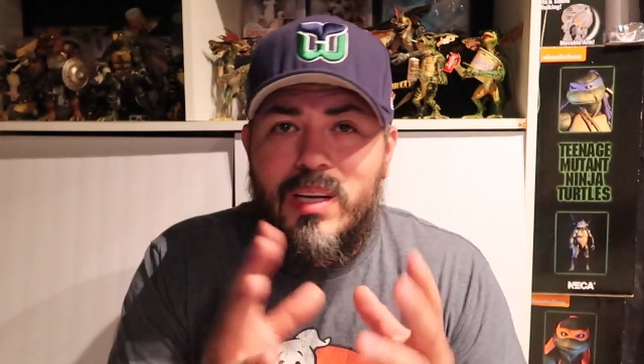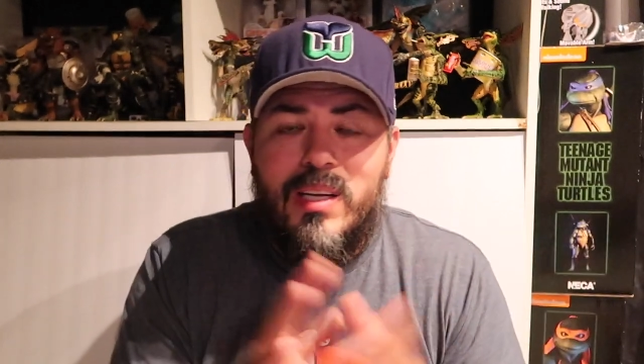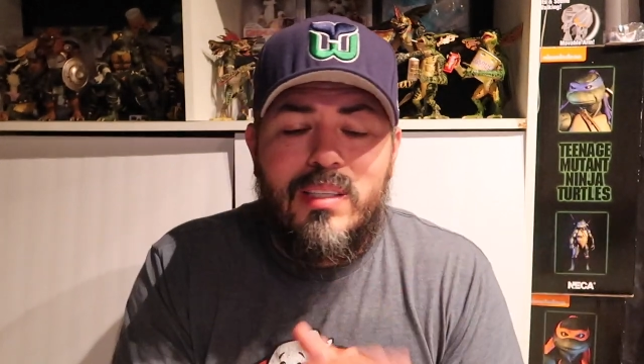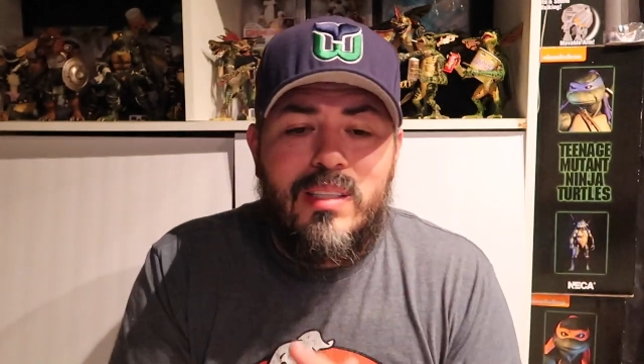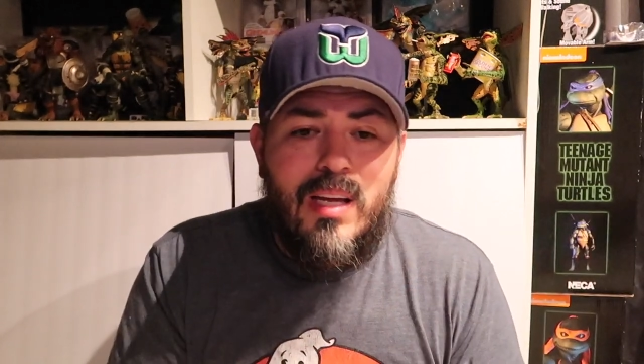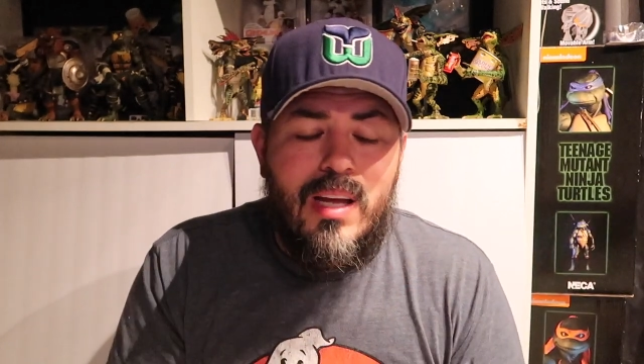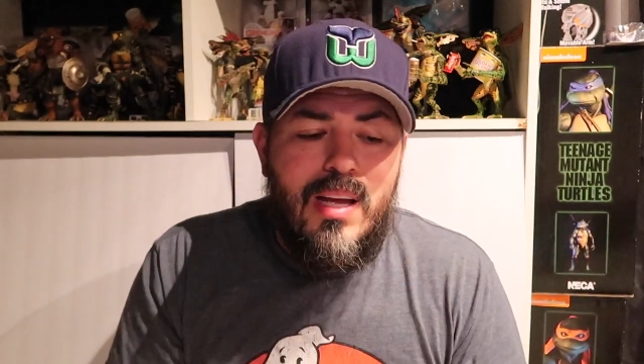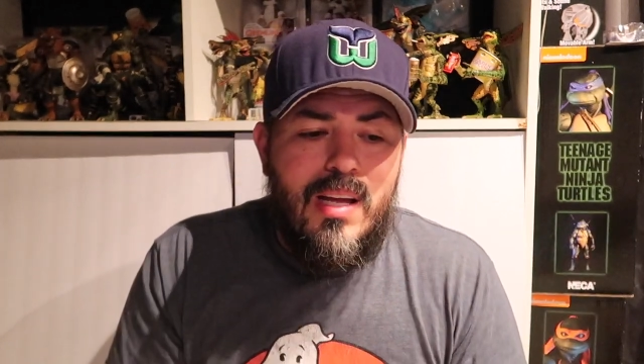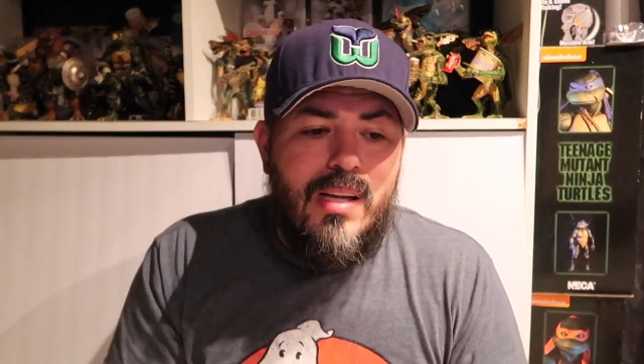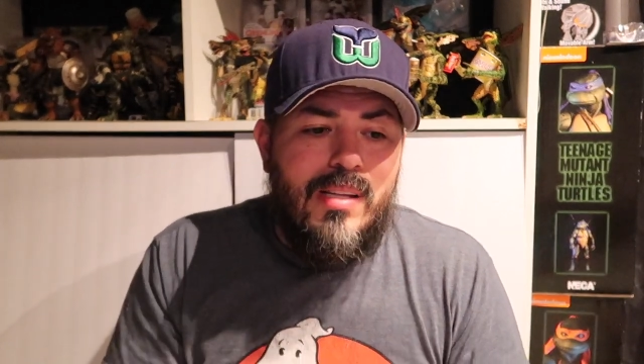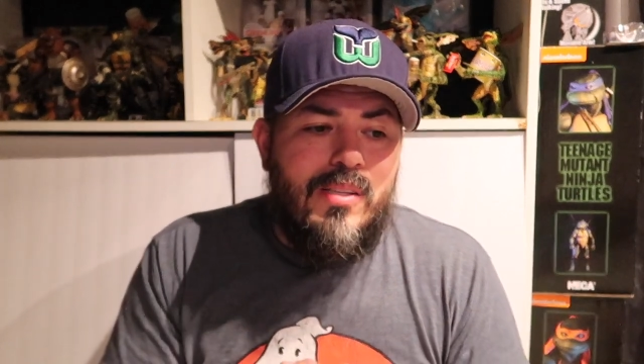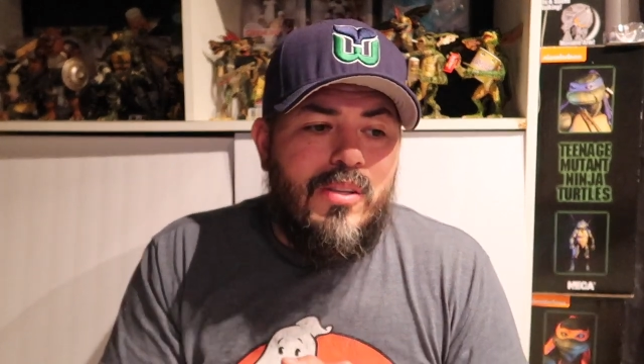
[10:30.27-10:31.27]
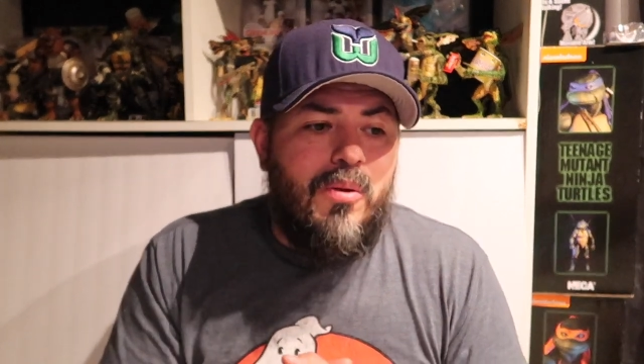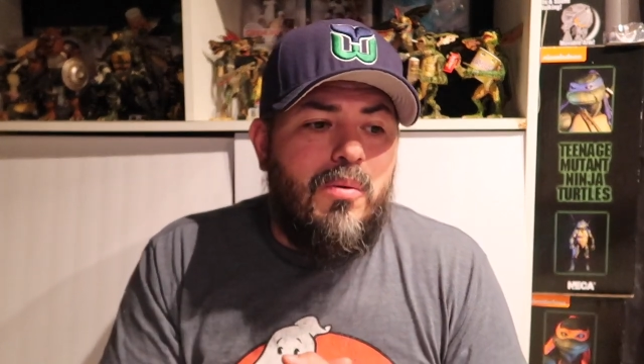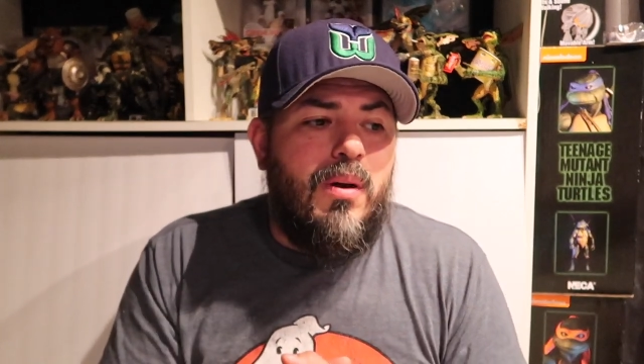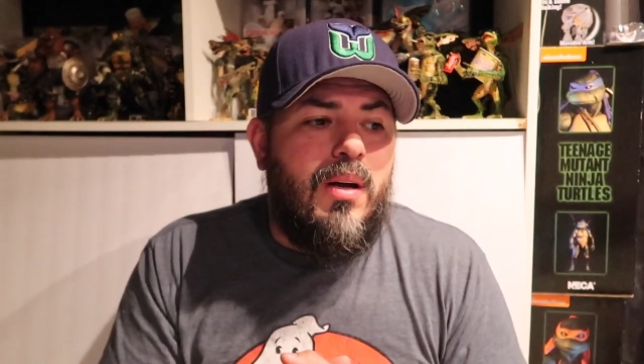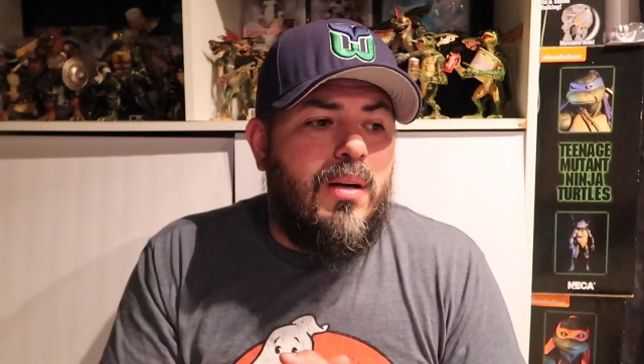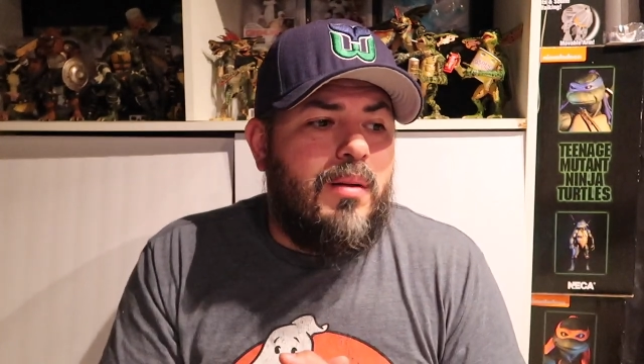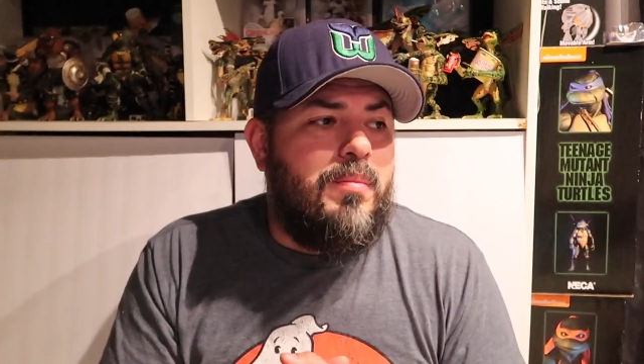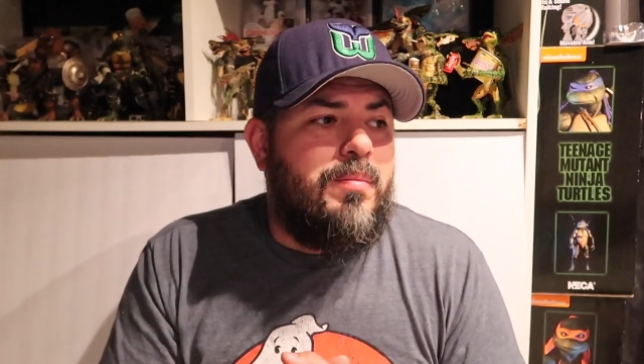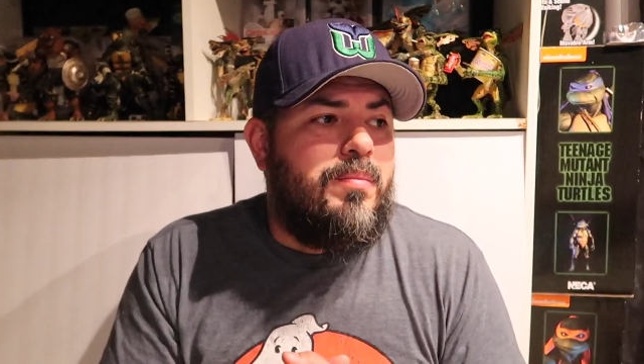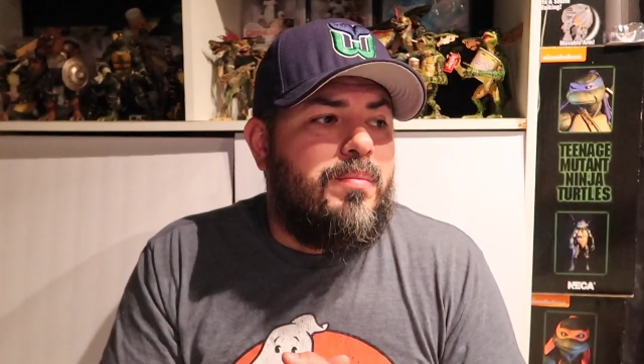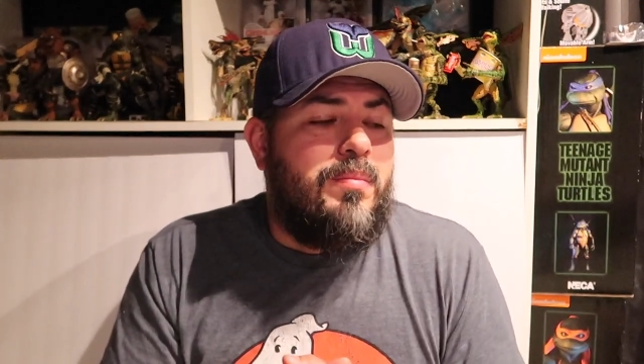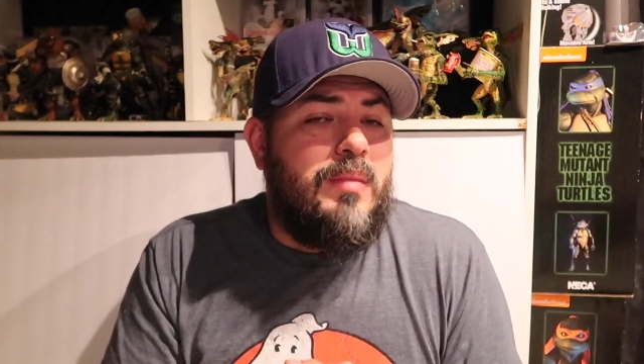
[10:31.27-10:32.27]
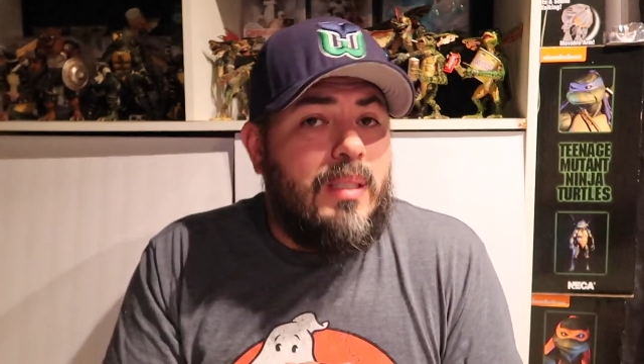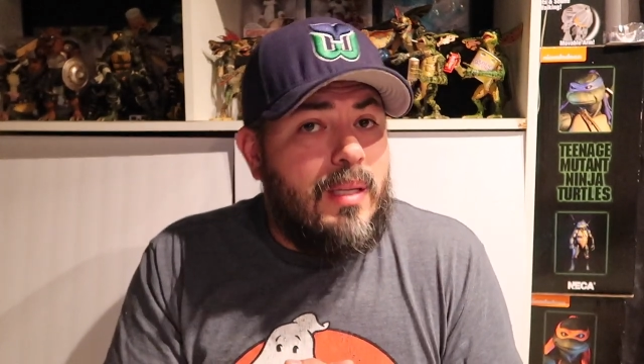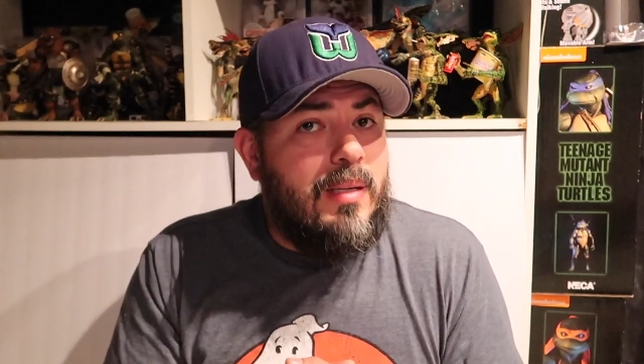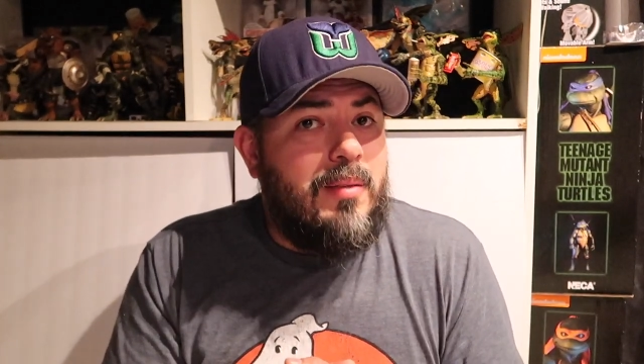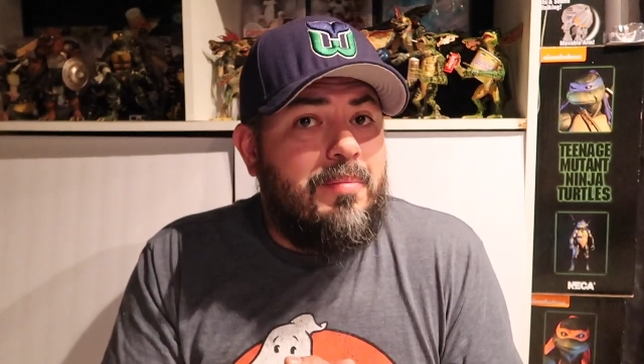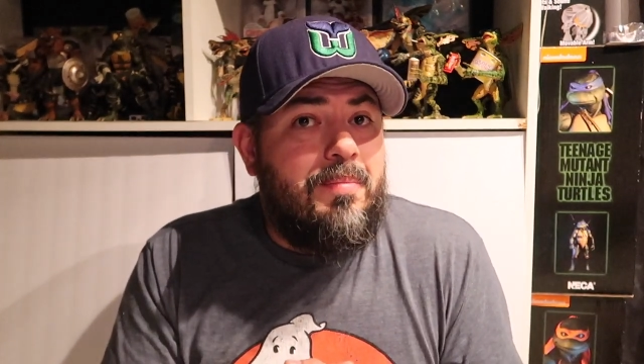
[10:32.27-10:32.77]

guys. So um, yeah.